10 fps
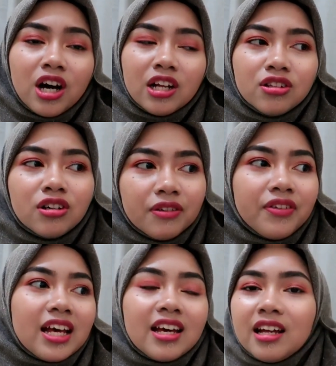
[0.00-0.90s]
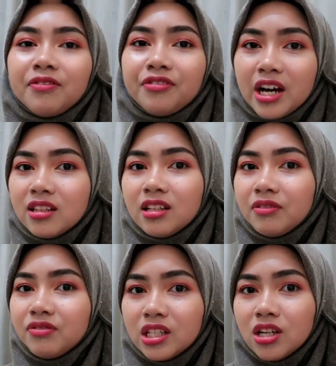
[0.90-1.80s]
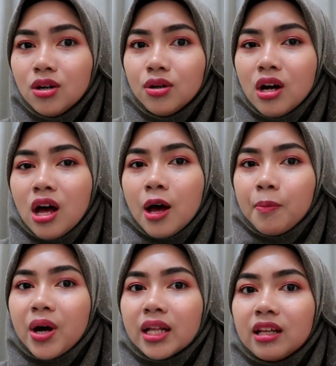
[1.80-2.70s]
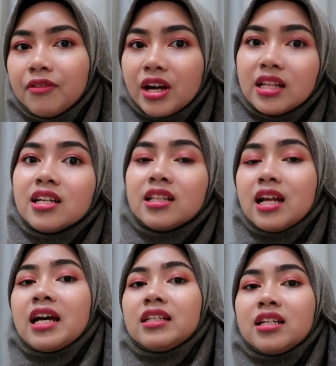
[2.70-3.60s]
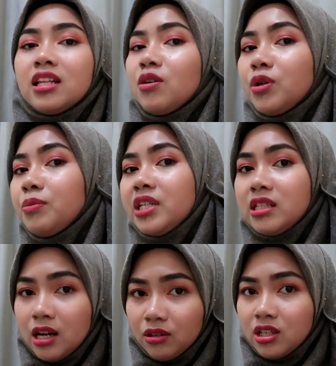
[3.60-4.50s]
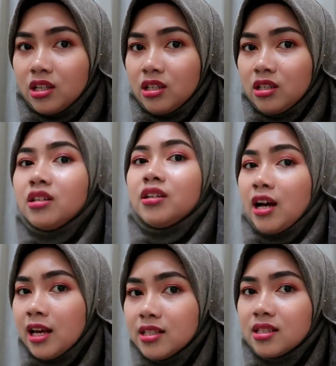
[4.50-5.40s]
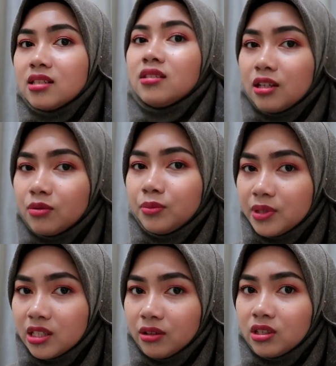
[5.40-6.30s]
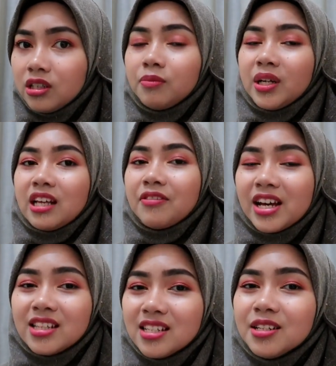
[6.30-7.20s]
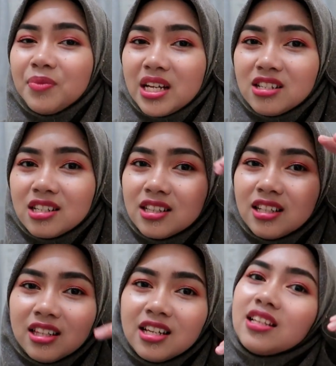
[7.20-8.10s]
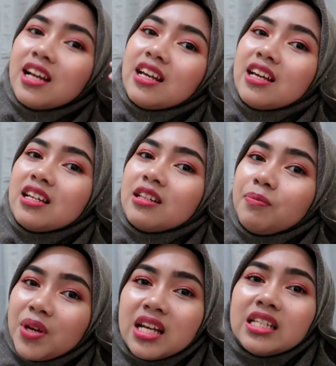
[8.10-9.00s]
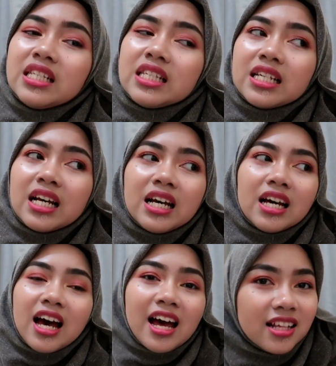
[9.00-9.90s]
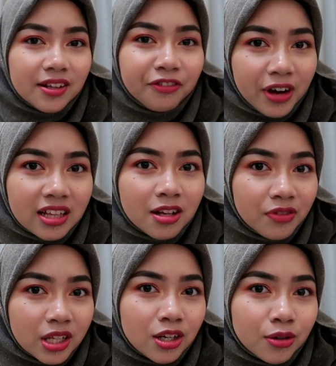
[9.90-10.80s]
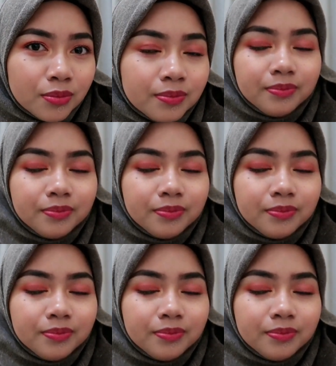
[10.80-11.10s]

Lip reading: I don't know if I can find that video, but if I did, then the link will be down here, guys. It will be down here, but if I didn't mention the link, then it means I didn't find the video.